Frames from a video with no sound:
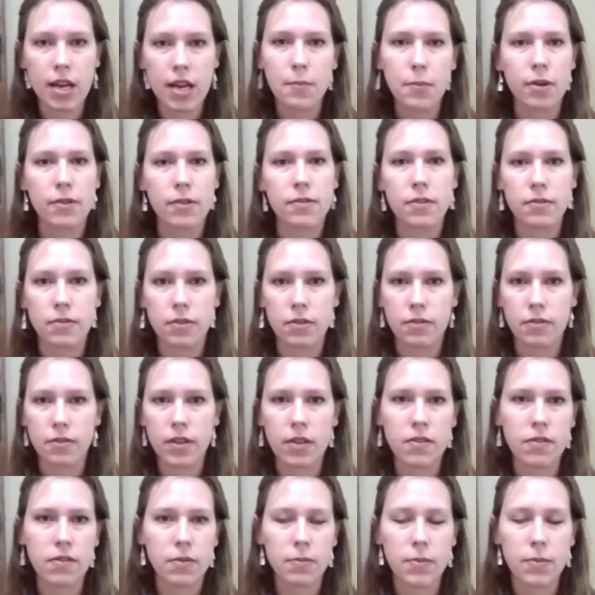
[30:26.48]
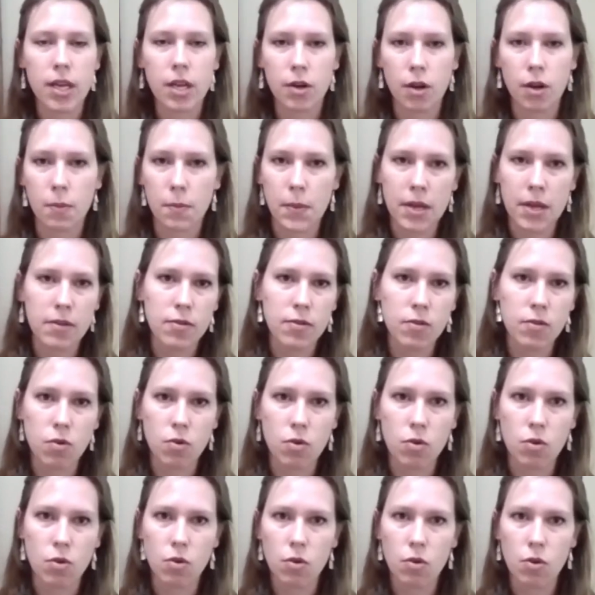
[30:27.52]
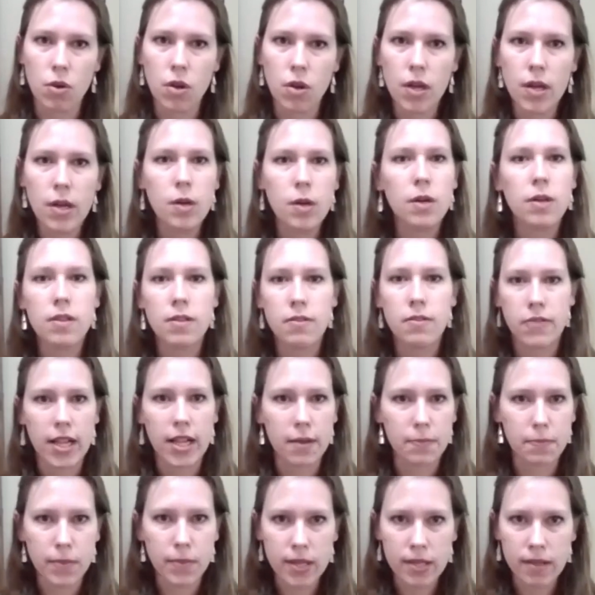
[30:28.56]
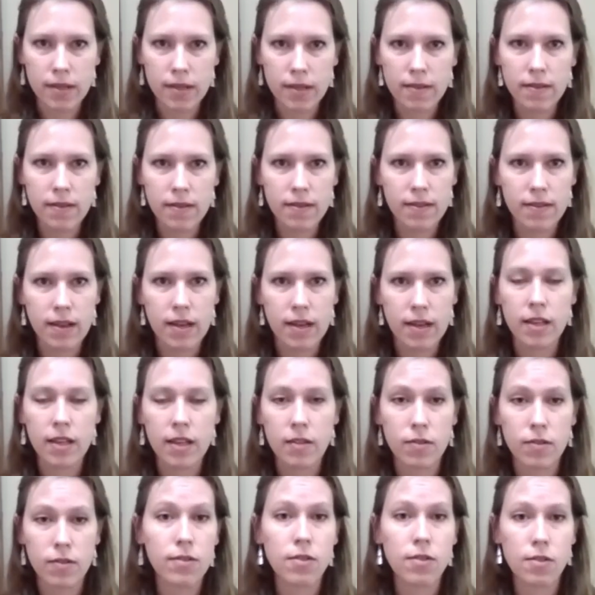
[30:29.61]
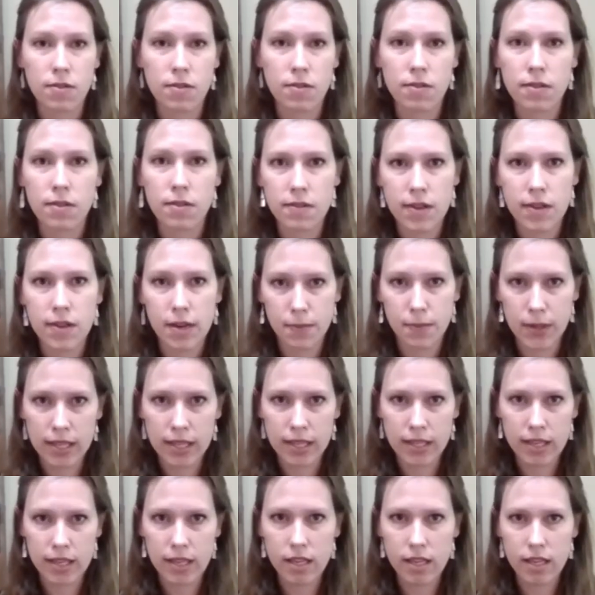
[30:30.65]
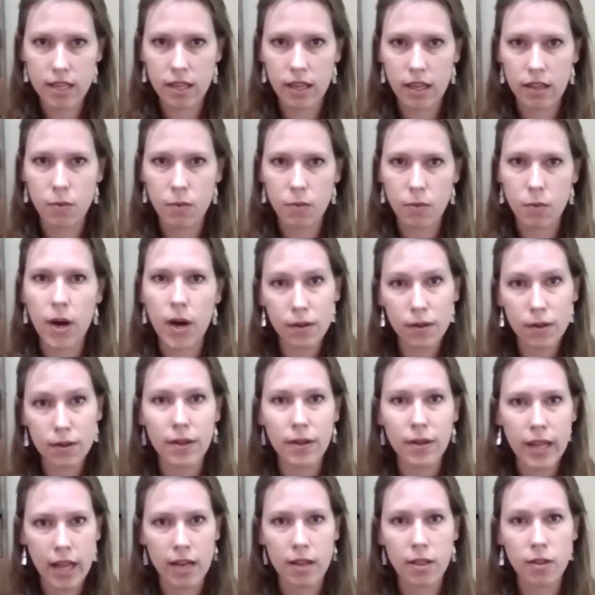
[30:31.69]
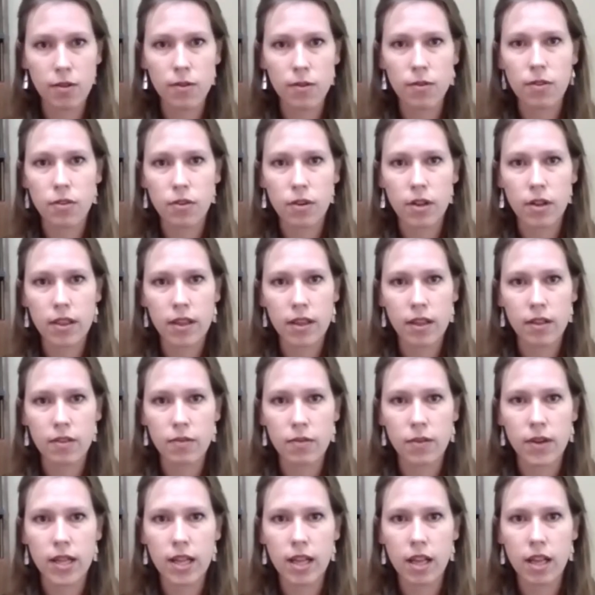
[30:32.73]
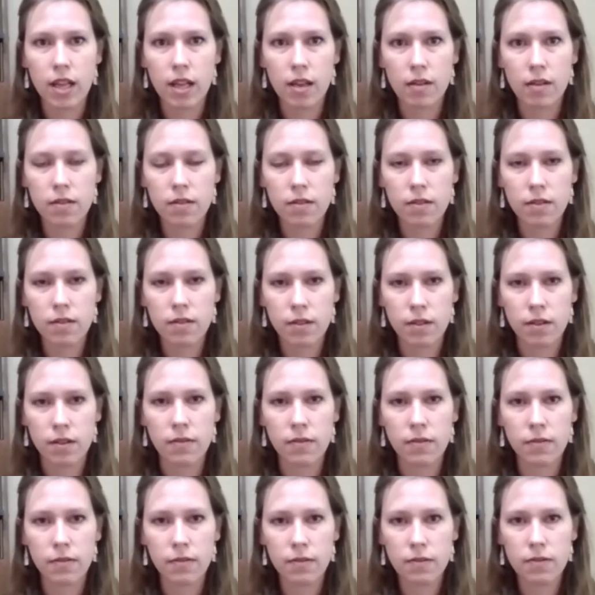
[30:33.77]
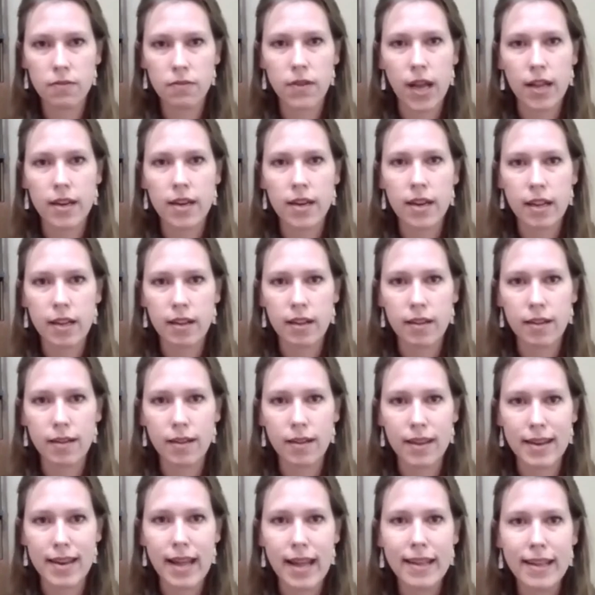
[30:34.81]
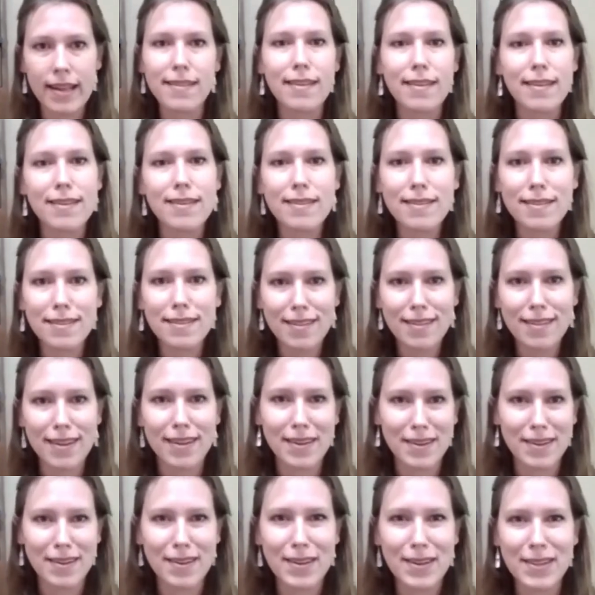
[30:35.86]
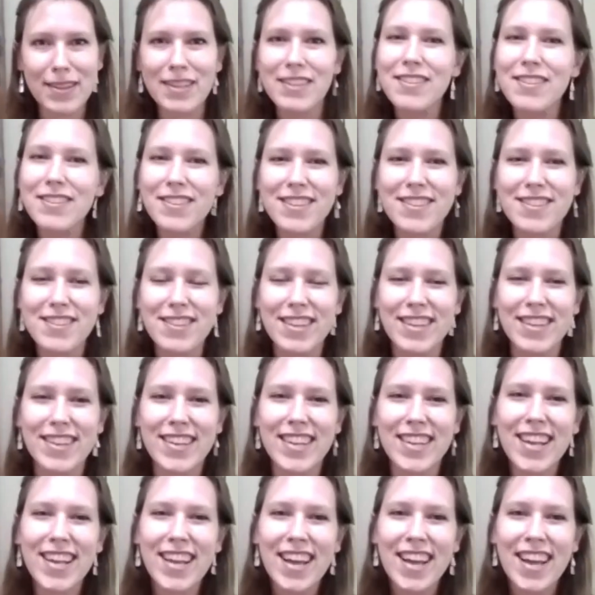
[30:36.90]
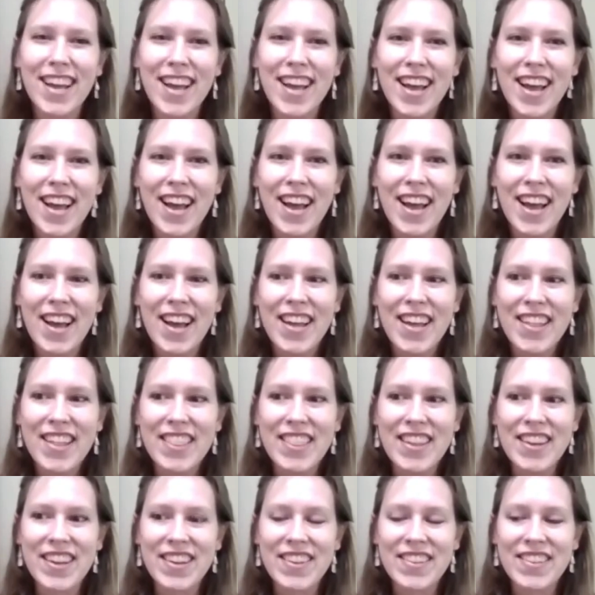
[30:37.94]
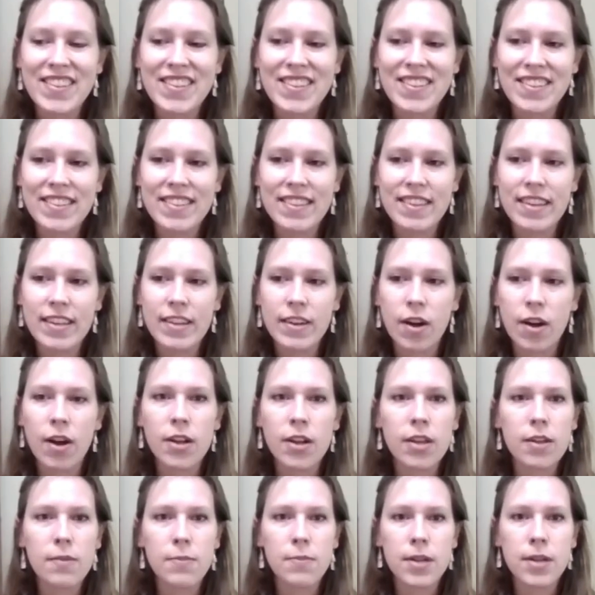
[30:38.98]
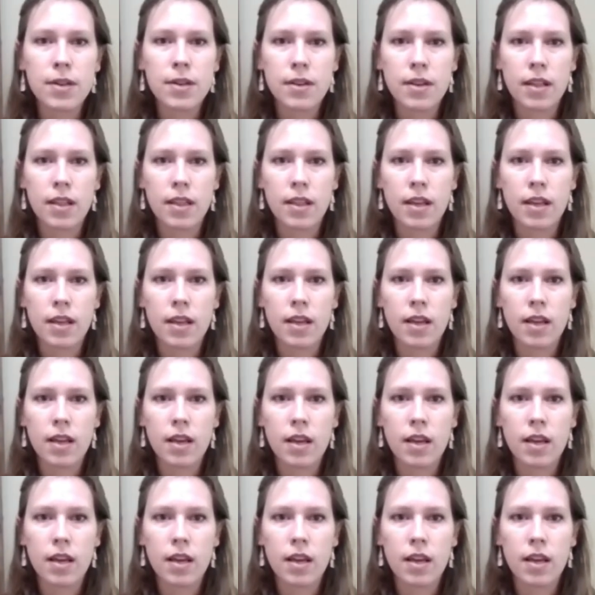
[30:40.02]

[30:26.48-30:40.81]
of different fields, from economics to development studies to sustainability as well. Again, those three things really finding a nexus in this question. There's an argument, I think,